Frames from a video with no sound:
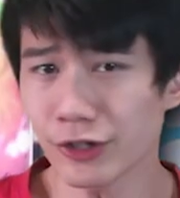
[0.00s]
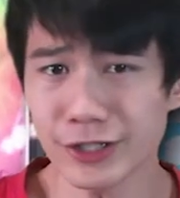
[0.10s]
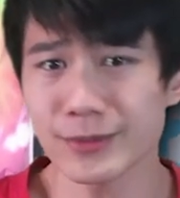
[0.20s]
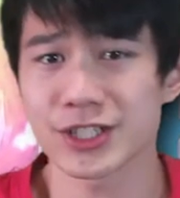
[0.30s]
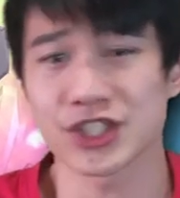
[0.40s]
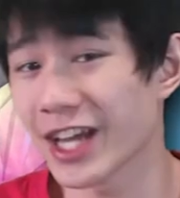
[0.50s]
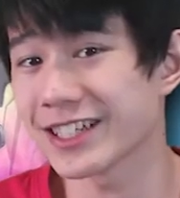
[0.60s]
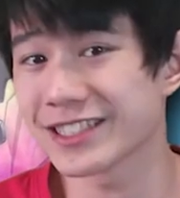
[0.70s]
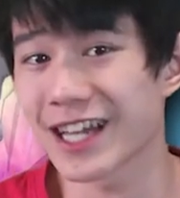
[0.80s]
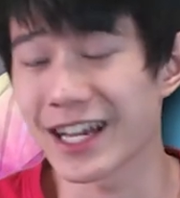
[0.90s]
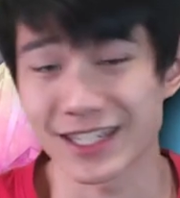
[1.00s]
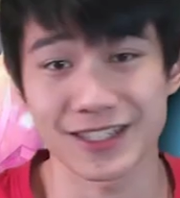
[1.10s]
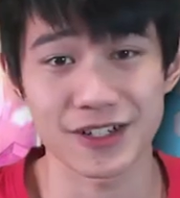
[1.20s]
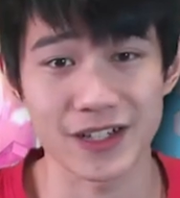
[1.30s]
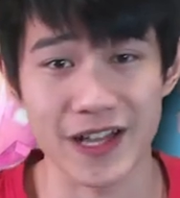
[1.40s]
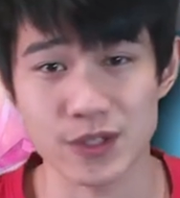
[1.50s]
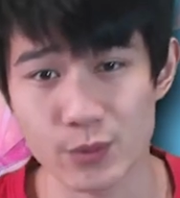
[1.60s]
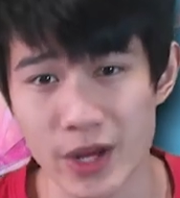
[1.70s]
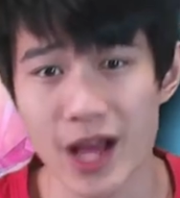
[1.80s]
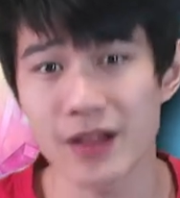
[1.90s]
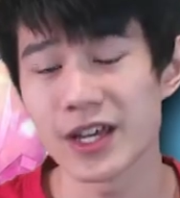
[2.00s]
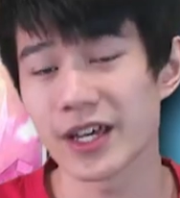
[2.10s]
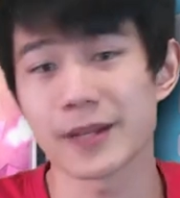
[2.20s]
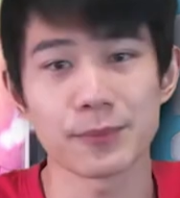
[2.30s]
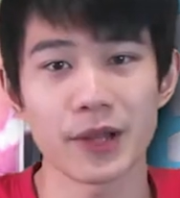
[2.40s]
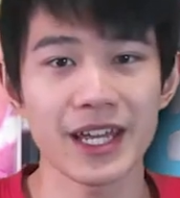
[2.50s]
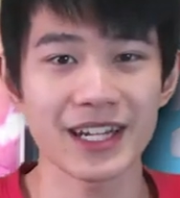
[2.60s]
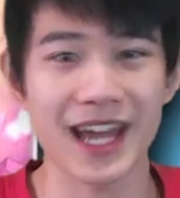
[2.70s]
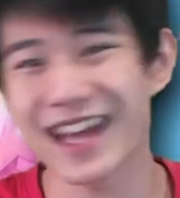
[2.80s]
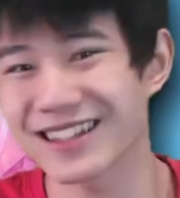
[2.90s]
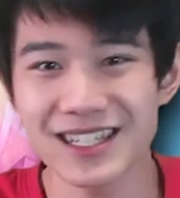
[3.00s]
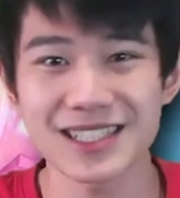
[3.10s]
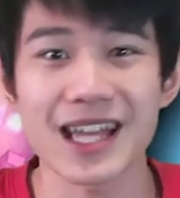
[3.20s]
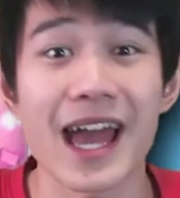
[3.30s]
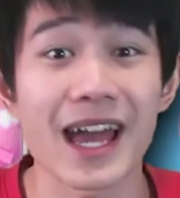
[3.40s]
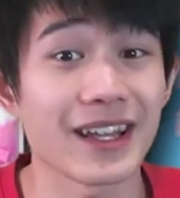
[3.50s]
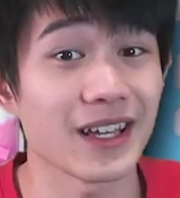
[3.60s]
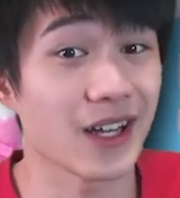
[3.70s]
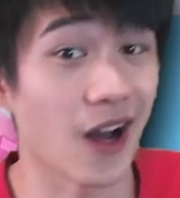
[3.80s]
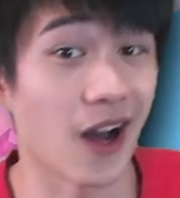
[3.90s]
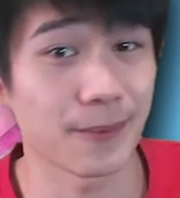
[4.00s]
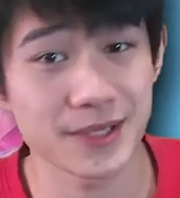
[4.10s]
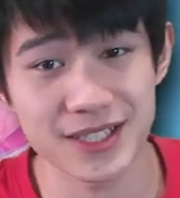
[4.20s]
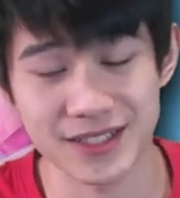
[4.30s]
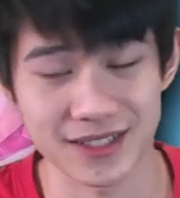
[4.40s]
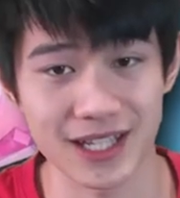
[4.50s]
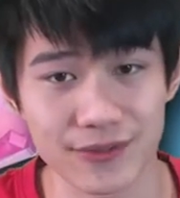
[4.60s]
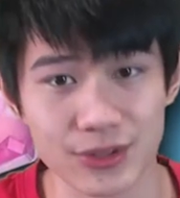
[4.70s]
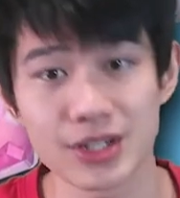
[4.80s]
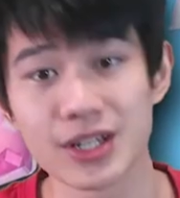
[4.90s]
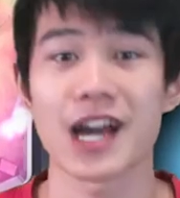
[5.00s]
pretty much any deck in Clash Royale and play it at least at a competent level.